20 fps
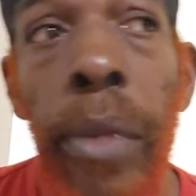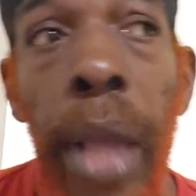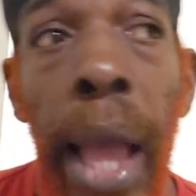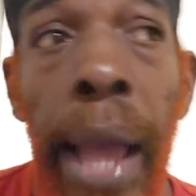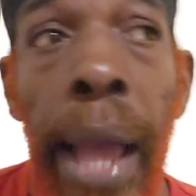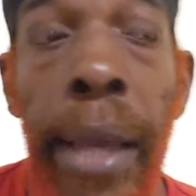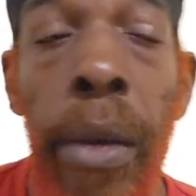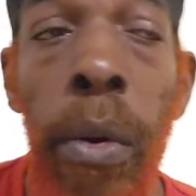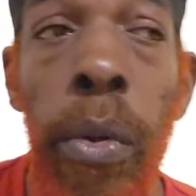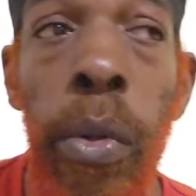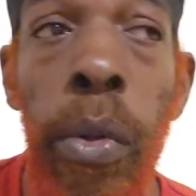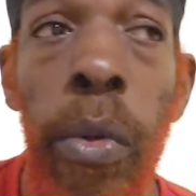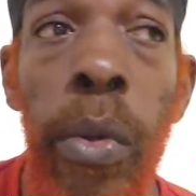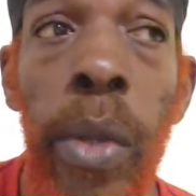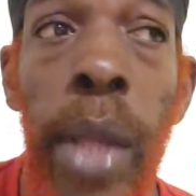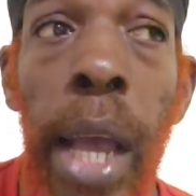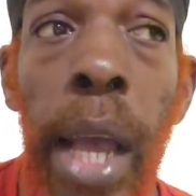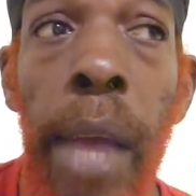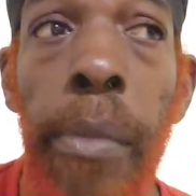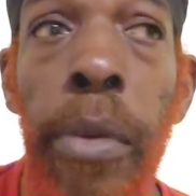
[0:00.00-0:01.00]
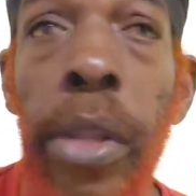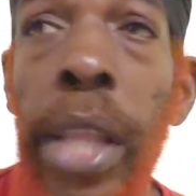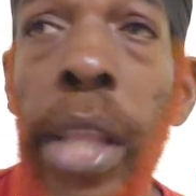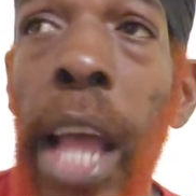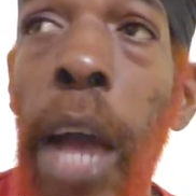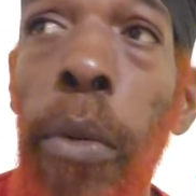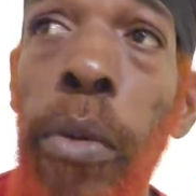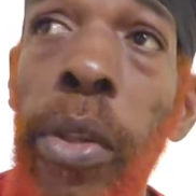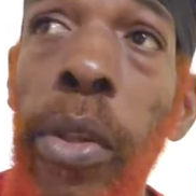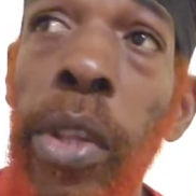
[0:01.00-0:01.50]
I goes outside, but
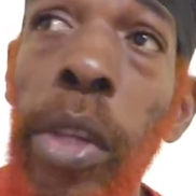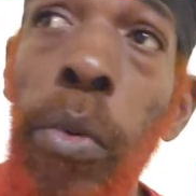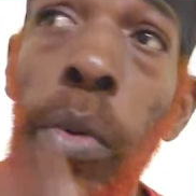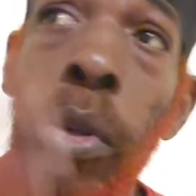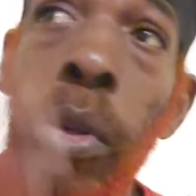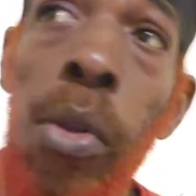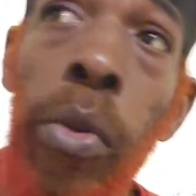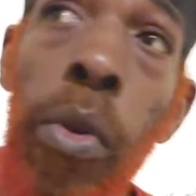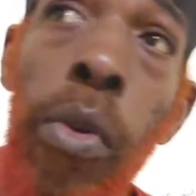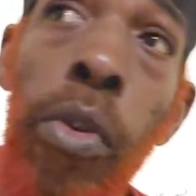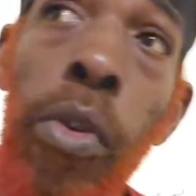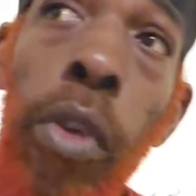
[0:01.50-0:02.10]
now we see what's going